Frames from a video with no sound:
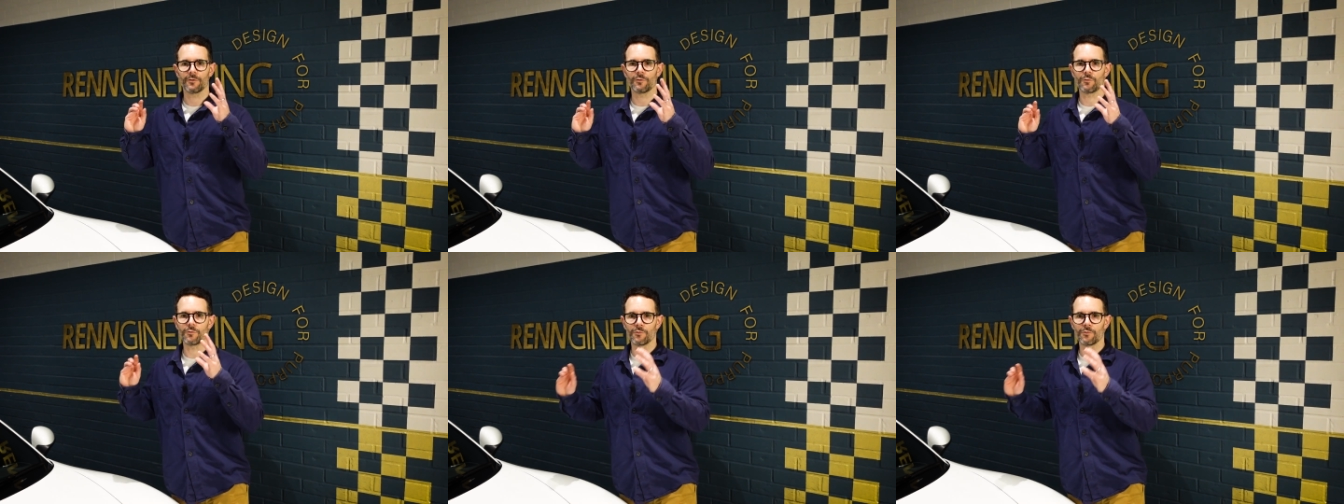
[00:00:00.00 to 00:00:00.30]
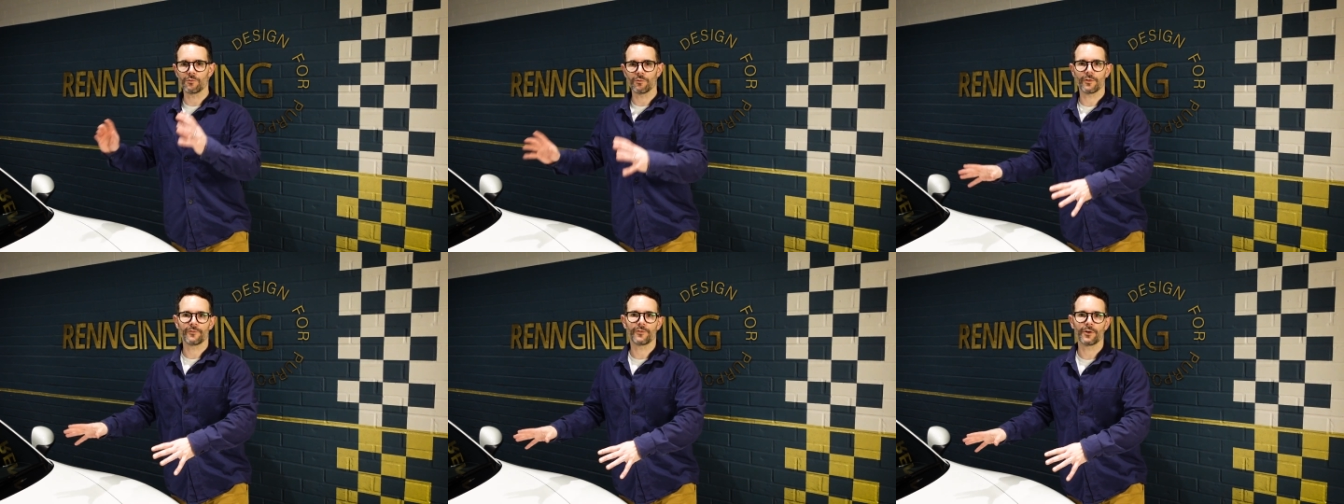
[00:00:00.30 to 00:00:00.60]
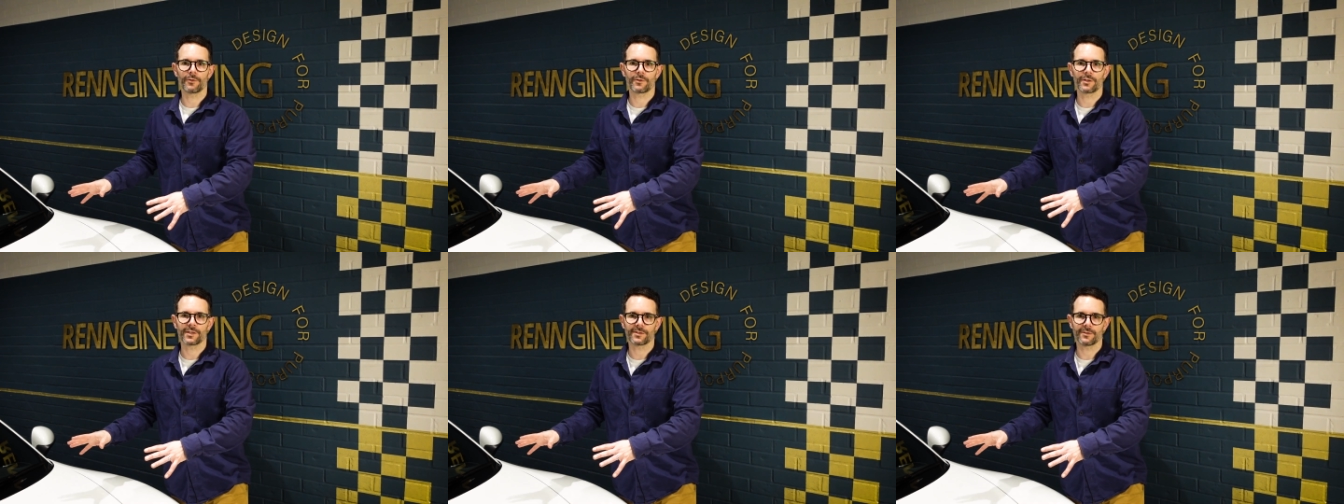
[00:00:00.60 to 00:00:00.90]
all the
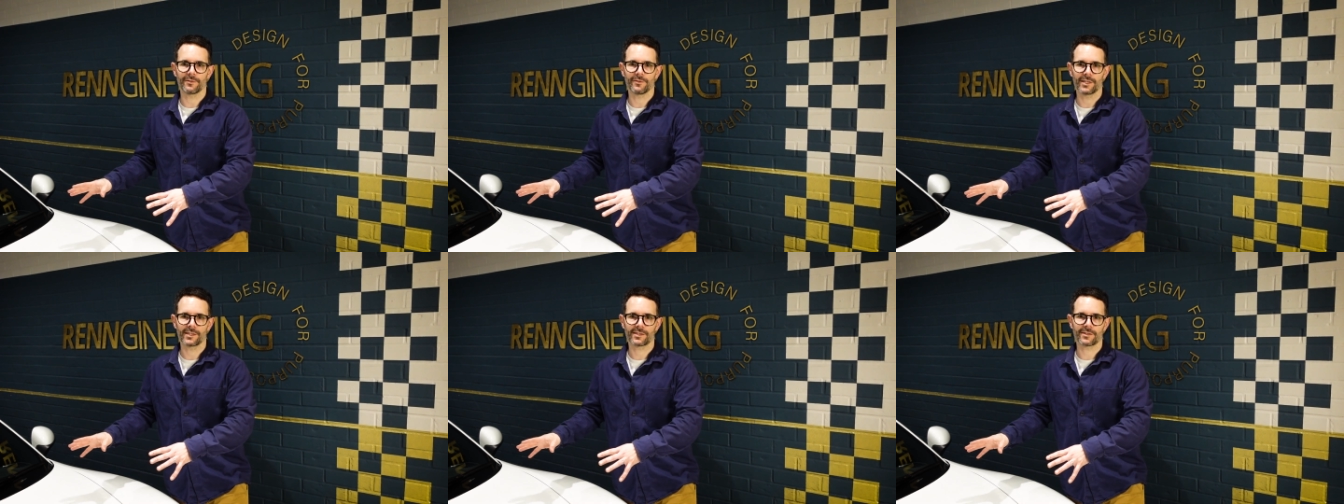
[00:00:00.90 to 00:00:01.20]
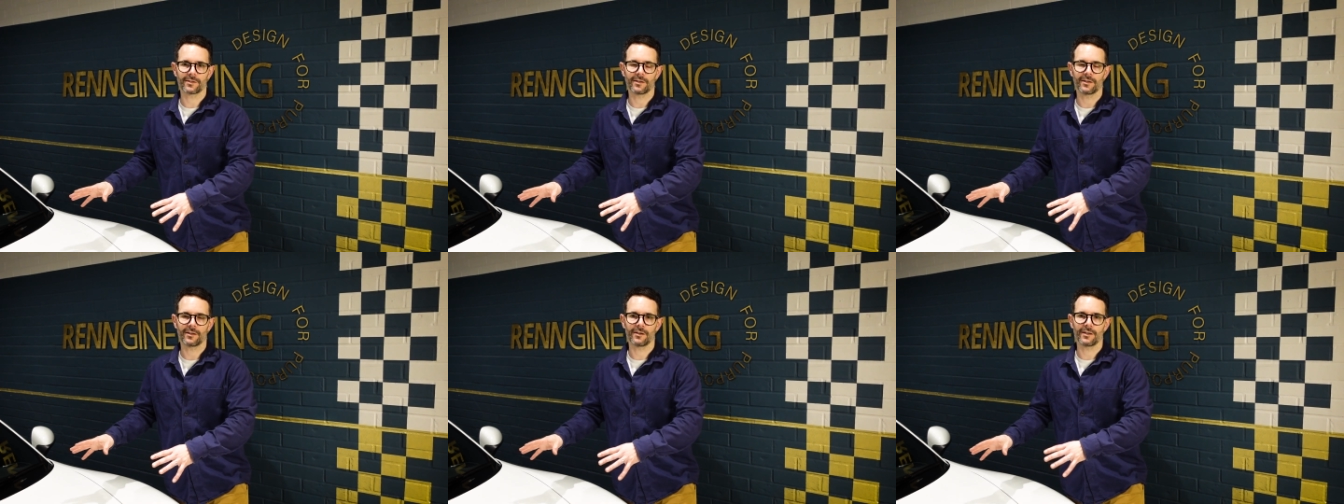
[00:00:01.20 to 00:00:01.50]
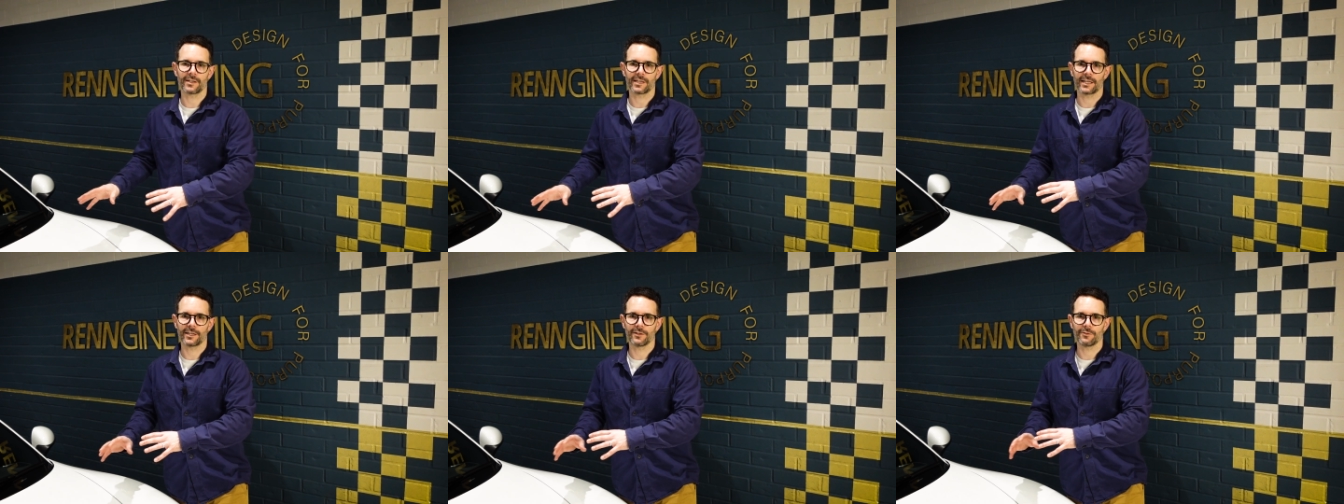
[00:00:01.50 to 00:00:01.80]
focus on this
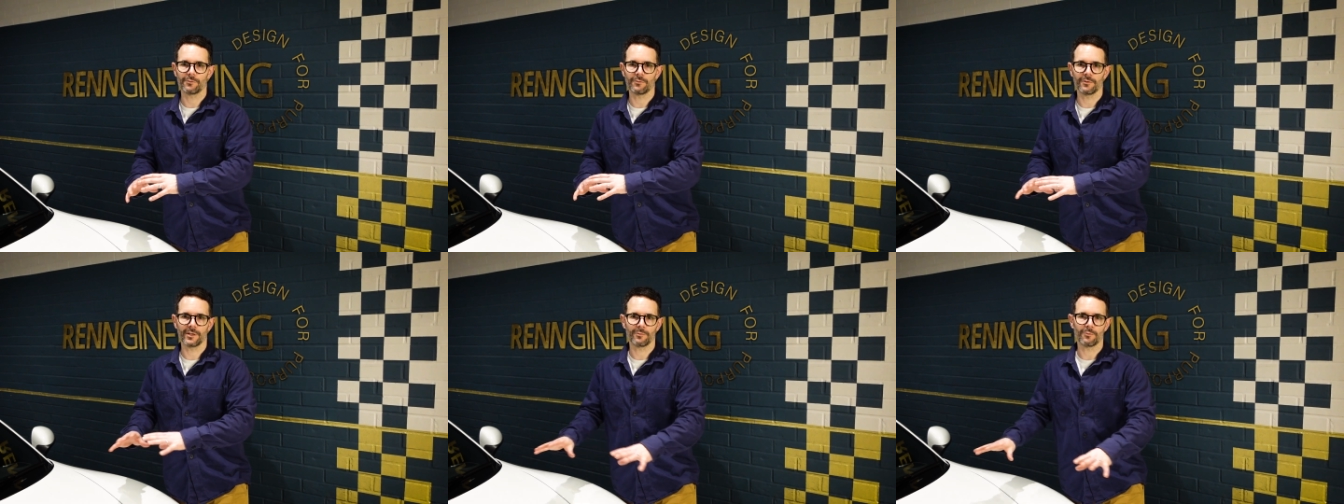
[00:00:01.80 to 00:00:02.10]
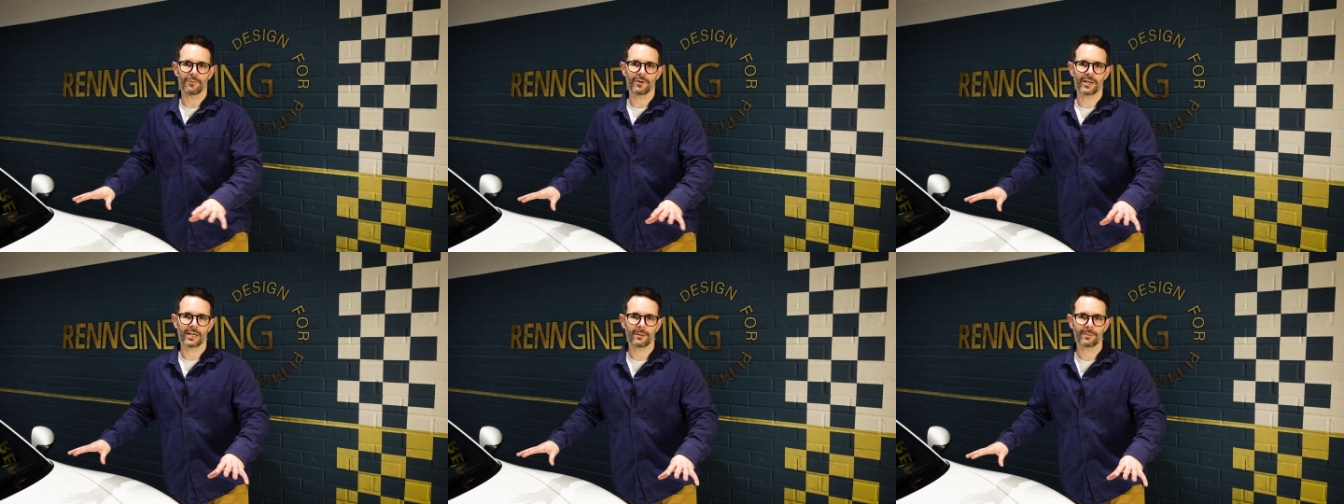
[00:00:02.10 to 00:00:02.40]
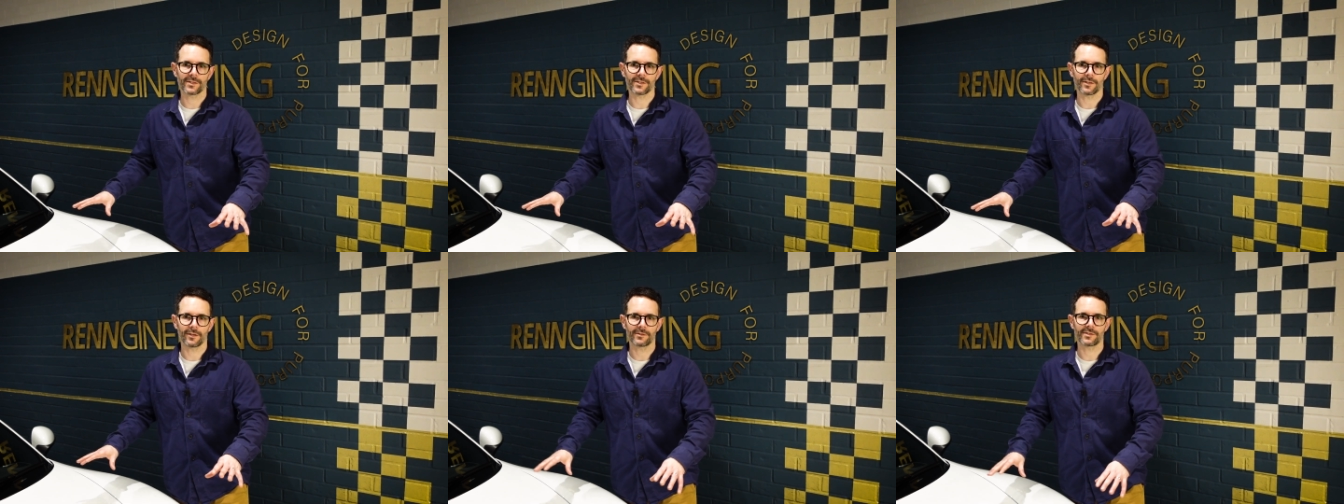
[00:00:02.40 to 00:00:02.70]
car and get it all in one
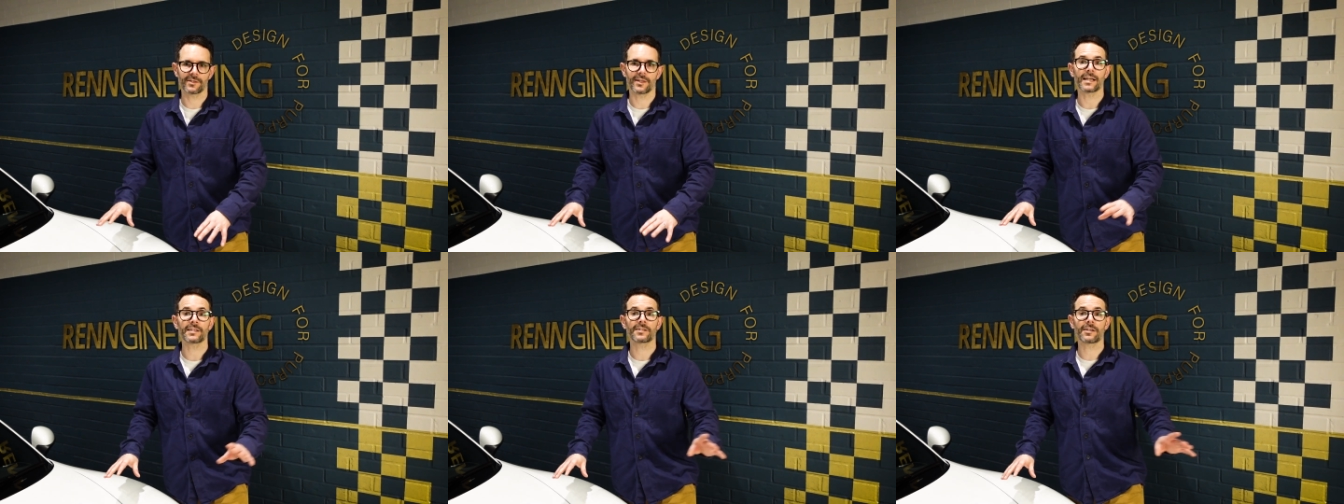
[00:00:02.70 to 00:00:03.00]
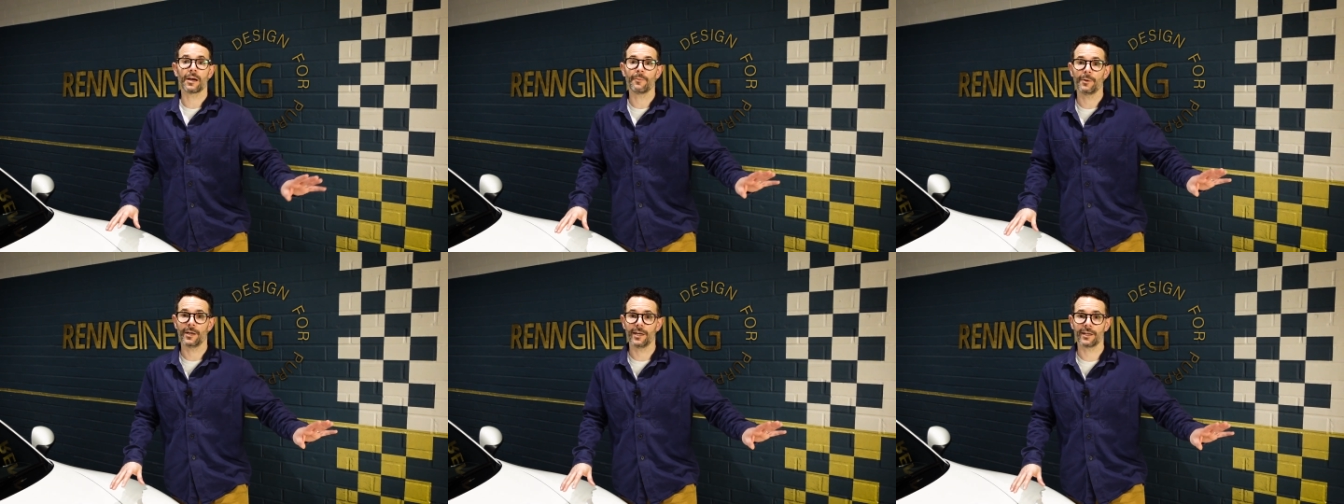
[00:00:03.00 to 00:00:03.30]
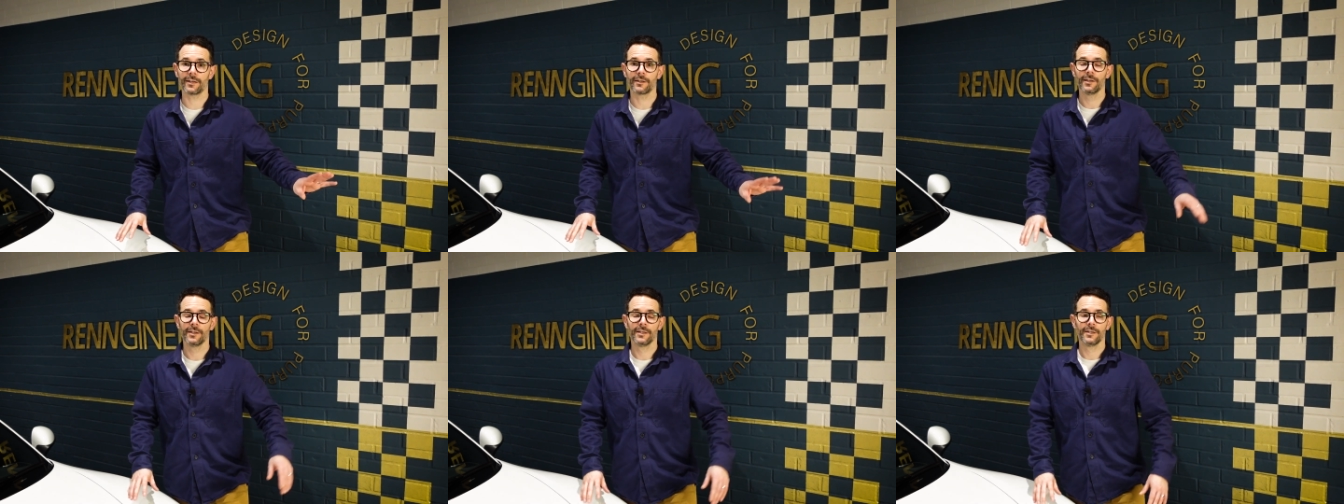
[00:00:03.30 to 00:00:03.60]
episode. So that's
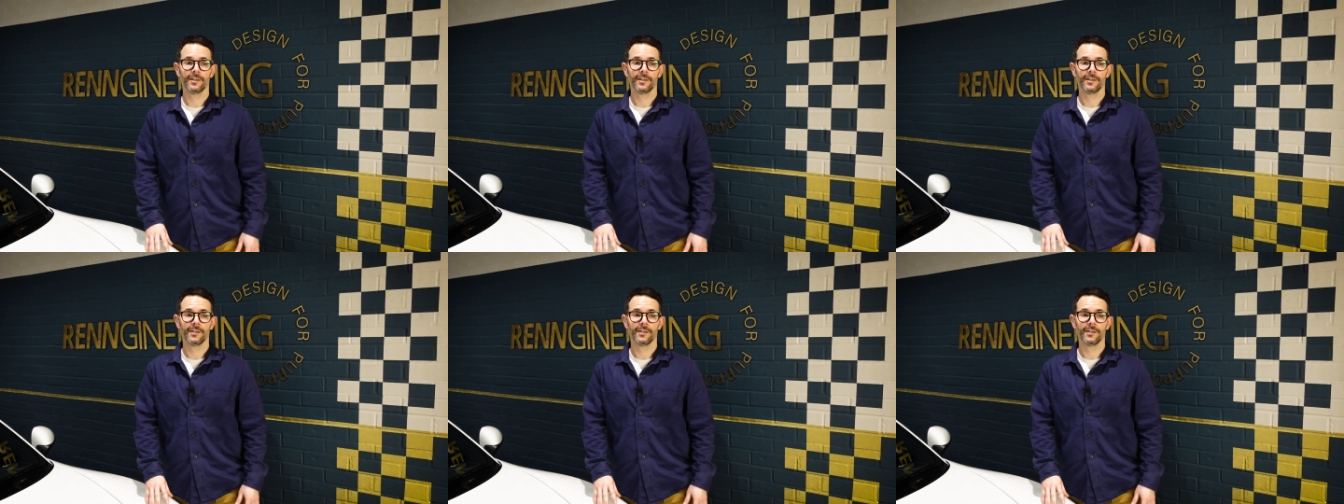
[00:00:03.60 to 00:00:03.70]
coming,